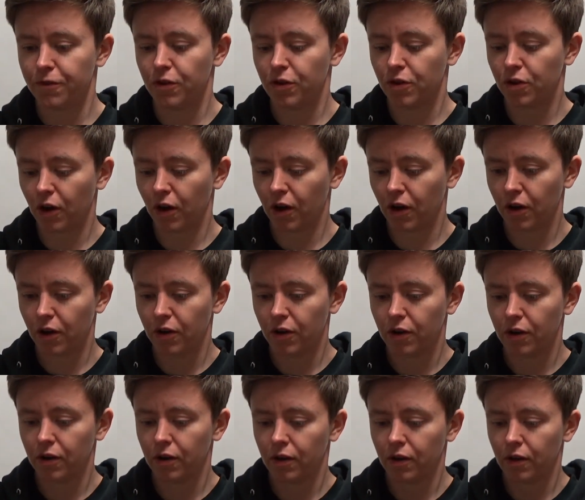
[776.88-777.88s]
you
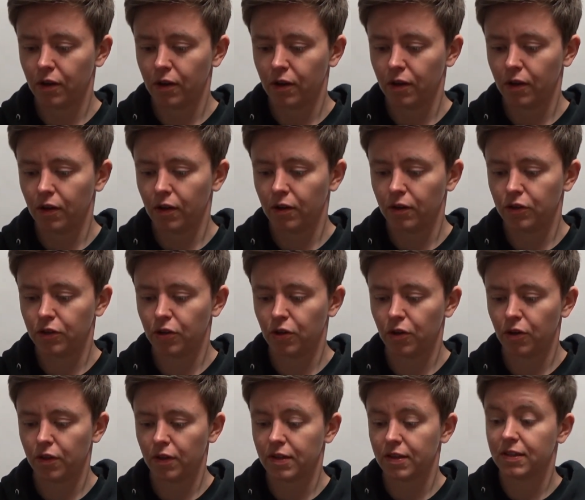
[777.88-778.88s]
go
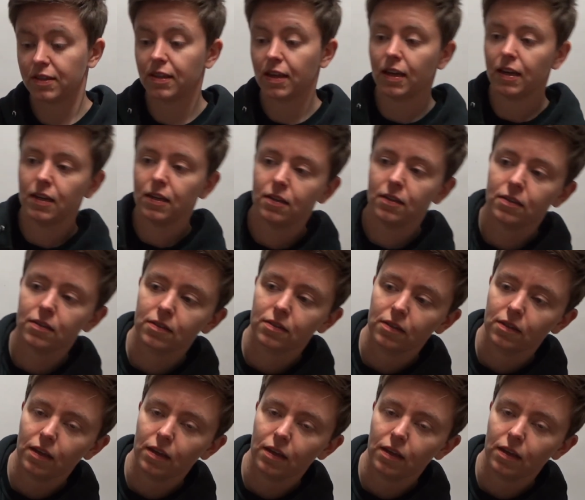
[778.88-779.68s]
to the settings